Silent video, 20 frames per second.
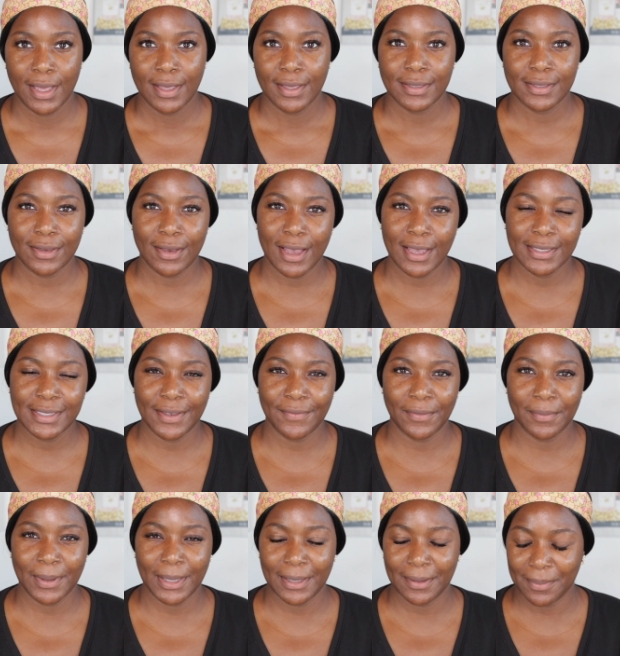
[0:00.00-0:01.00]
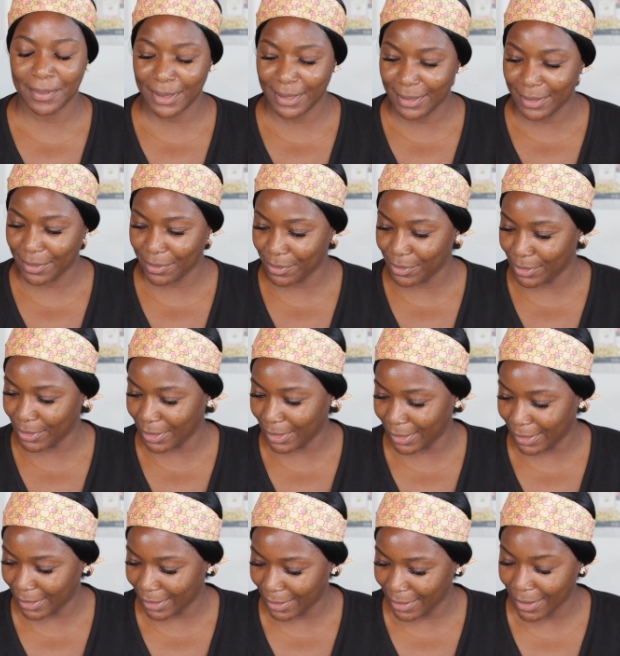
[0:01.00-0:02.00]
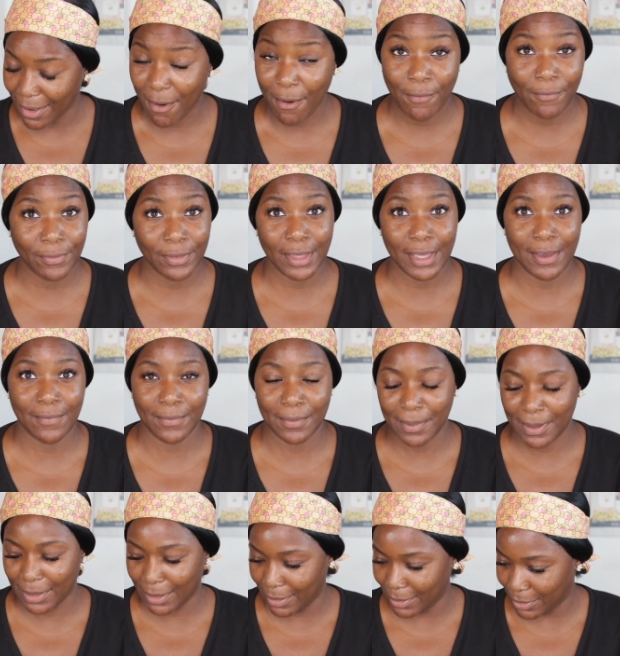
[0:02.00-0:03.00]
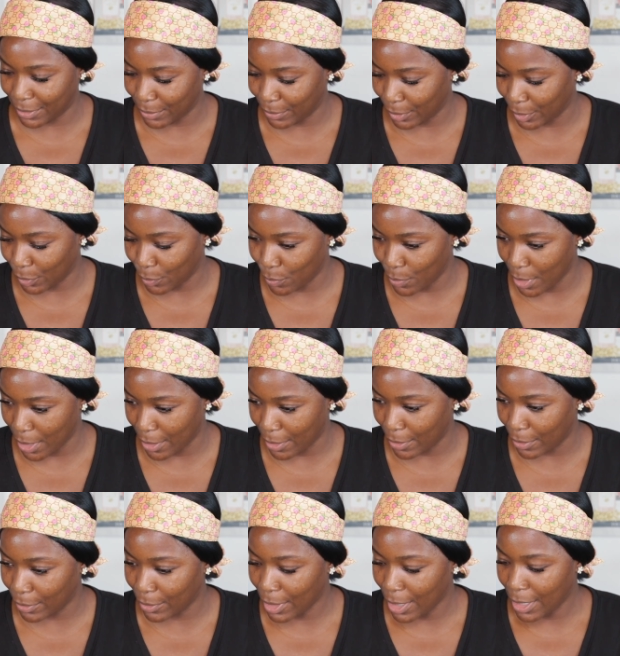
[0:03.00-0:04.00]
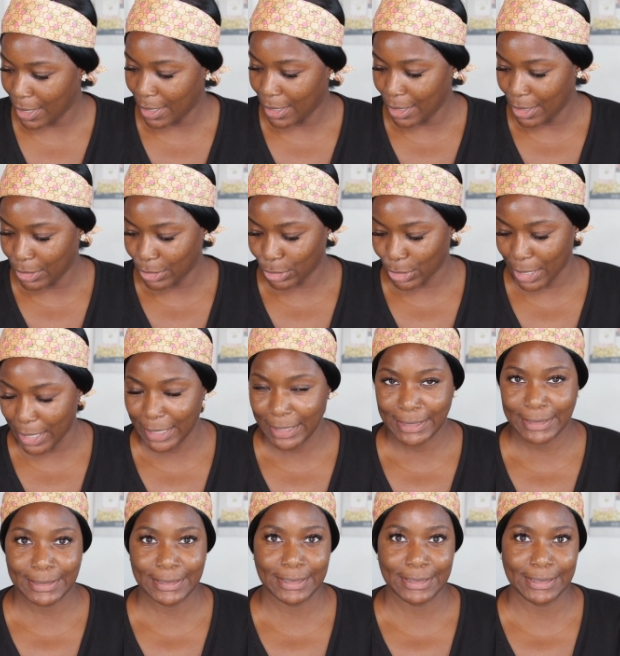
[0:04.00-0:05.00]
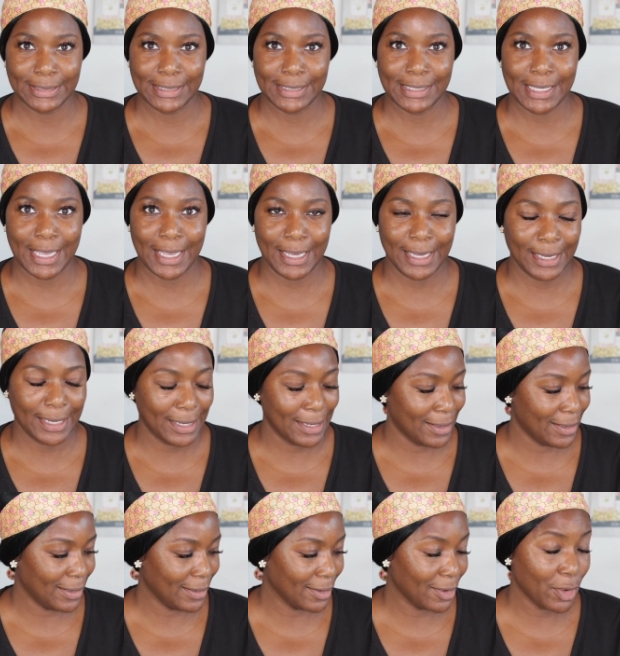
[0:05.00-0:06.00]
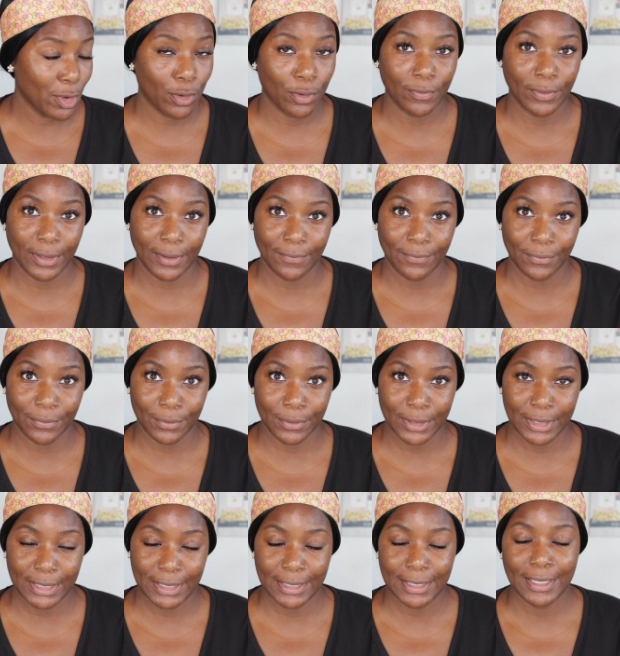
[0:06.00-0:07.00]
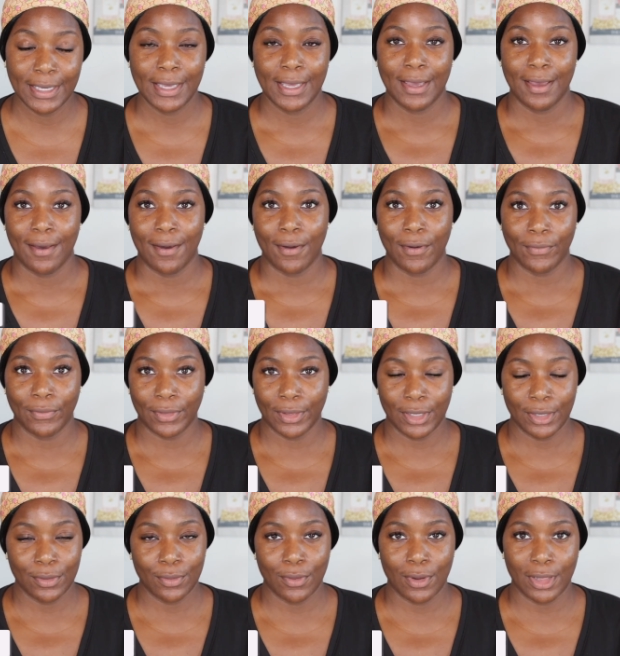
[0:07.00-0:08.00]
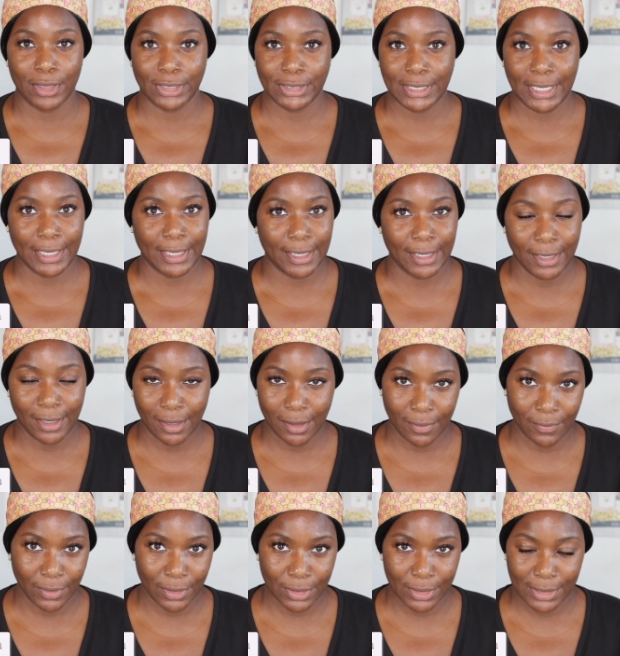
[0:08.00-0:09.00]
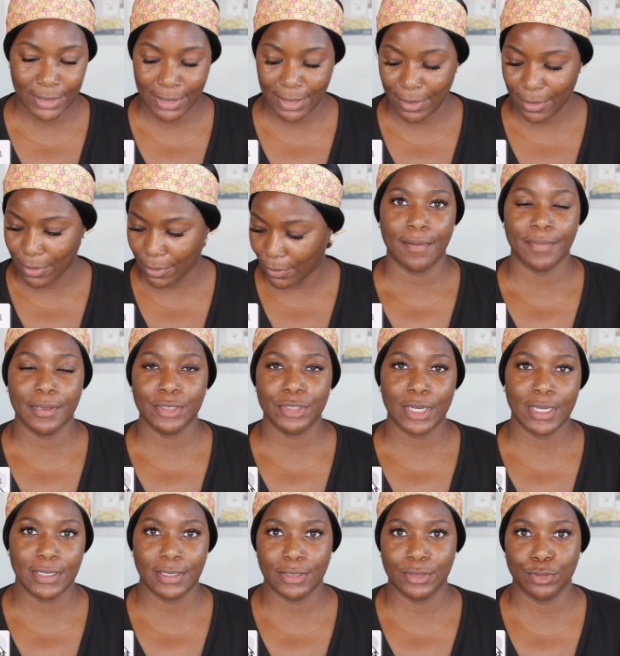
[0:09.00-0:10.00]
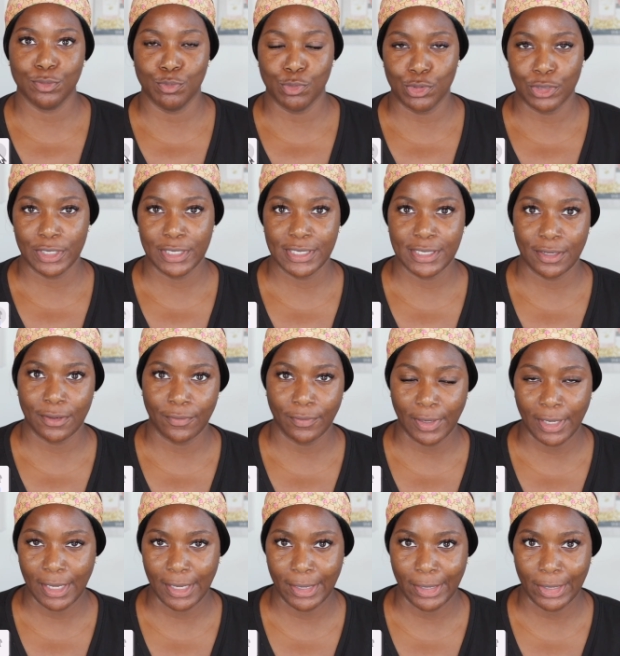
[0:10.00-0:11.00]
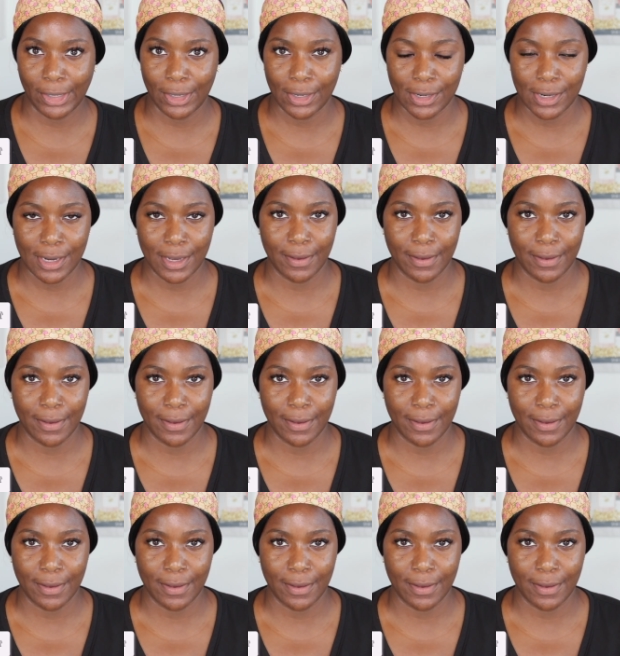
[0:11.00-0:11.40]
So how's everybody been doing? Hopefully everybody's doing well, trying to stay COVID free. Hopefully you all are taking care of yourself. I've been trying to do more self-care.